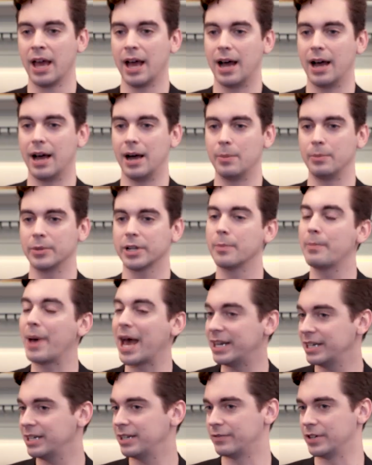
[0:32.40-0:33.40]

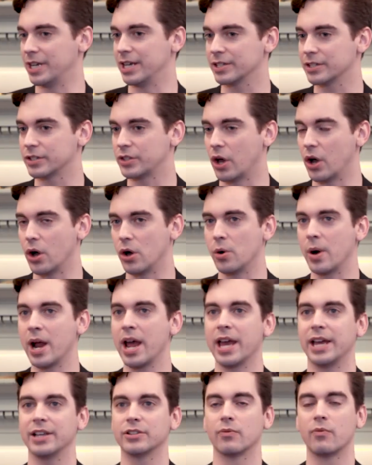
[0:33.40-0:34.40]
Competitiveness, though,
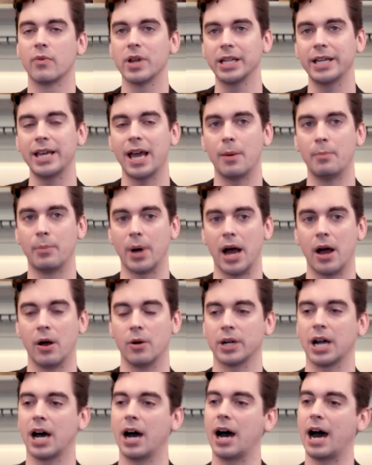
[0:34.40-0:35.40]
is really
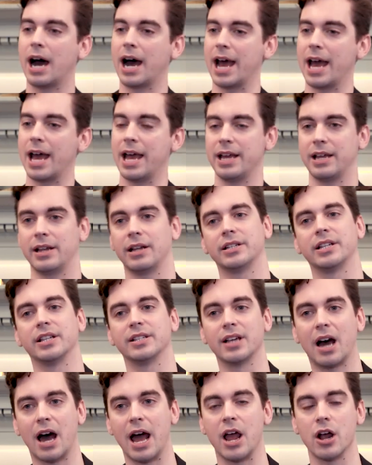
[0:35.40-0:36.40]
about high
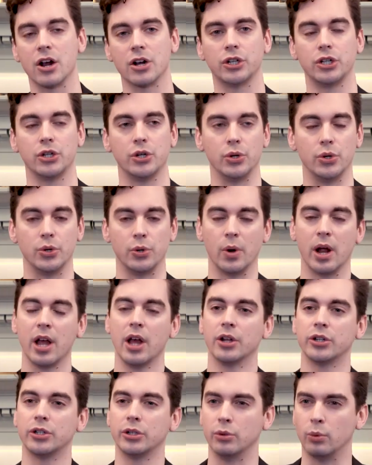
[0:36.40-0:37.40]
desire to
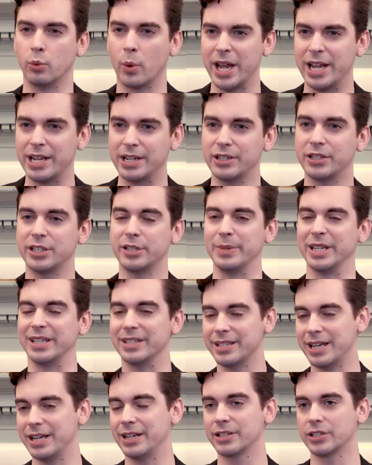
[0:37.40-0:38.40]
win, to be
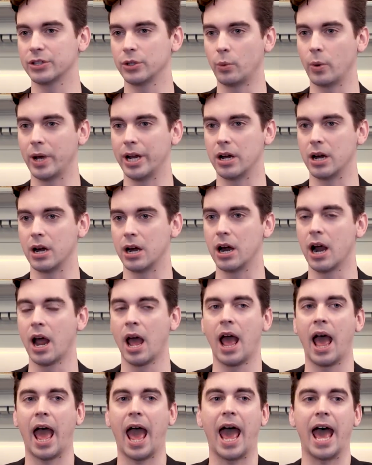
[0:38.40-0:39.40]
seen as the winner,
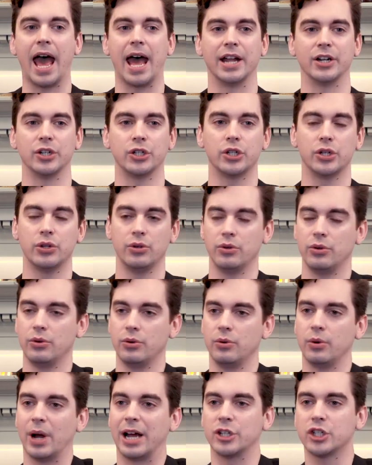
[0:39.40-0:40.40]
and
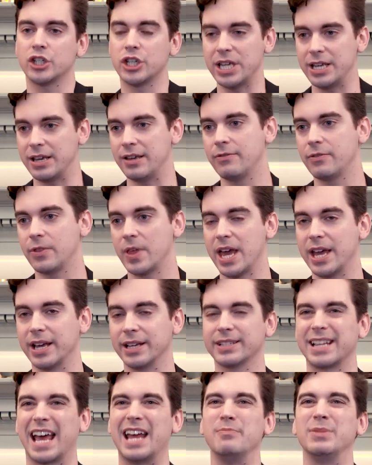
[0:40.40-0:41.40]
to achieve
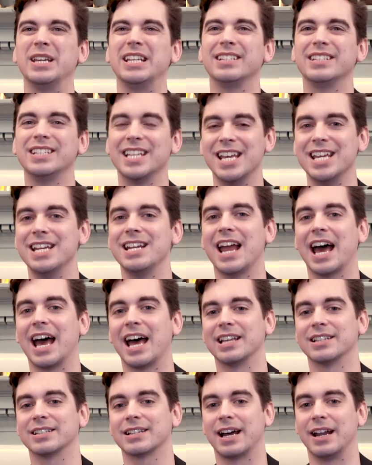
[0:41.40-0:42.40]
things and be seen
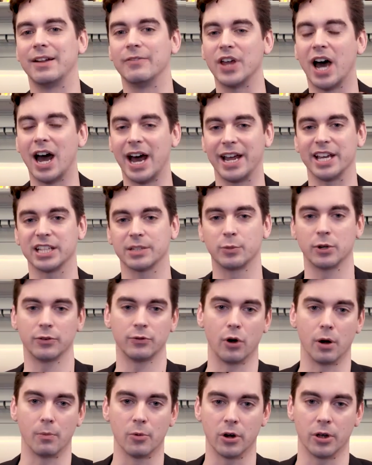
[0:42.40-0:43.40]
as kind of the highest
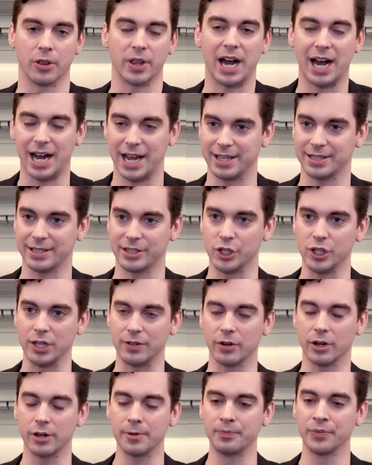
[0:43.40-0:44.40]
performer or the highest
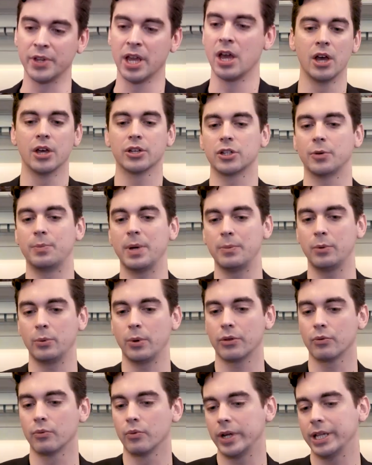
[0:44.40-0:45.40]
achiever. So people
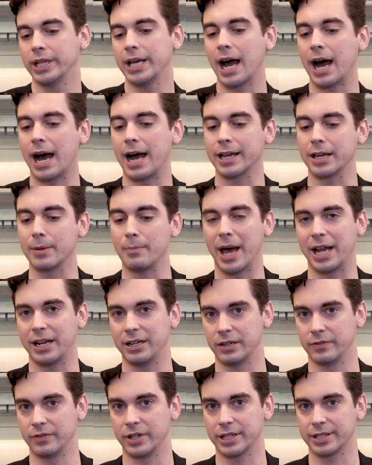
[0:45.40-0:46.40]
with really high
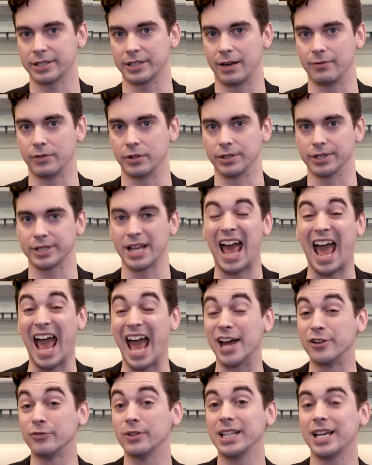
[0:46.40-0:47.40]
competitiveness levels
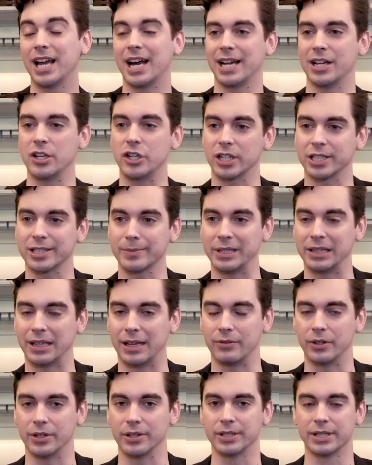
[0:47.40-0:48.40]
and really high adjustment
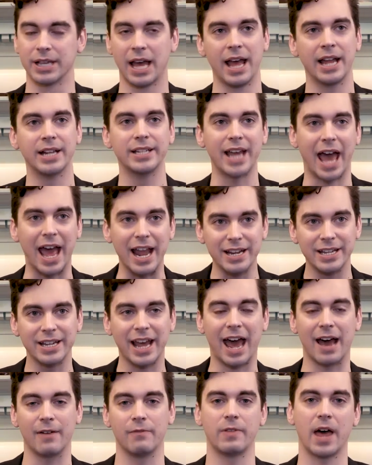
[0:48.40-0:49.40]
levels tend to
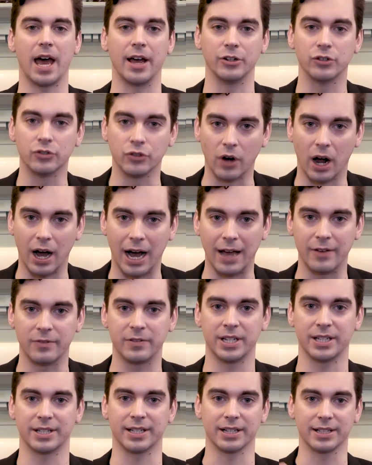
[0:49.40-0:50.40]
have that
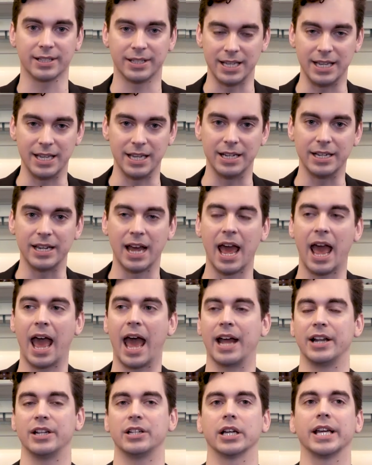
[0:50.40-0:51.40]
drive to succeed
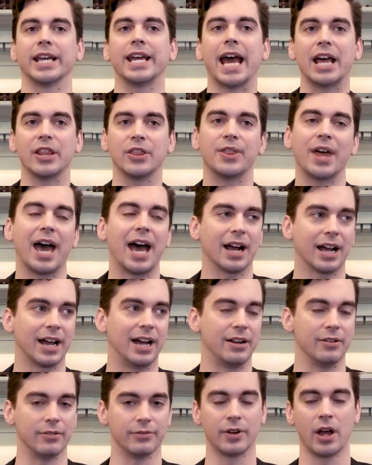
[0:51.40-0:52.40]
and to get that
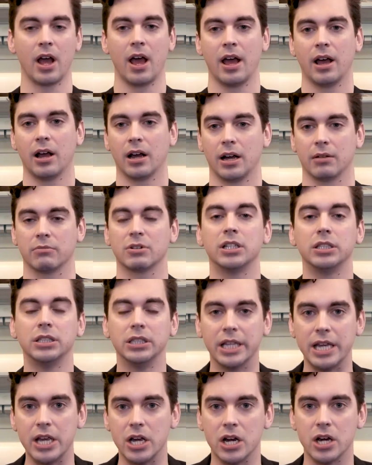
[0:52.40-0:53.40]
kind of
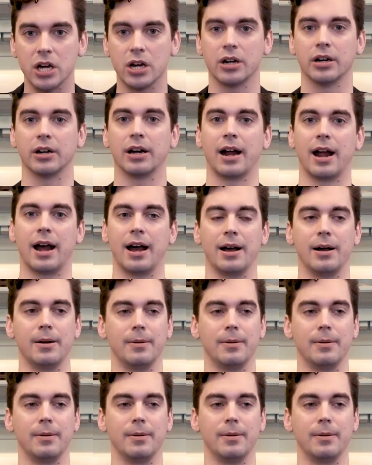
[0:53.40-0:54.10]
clear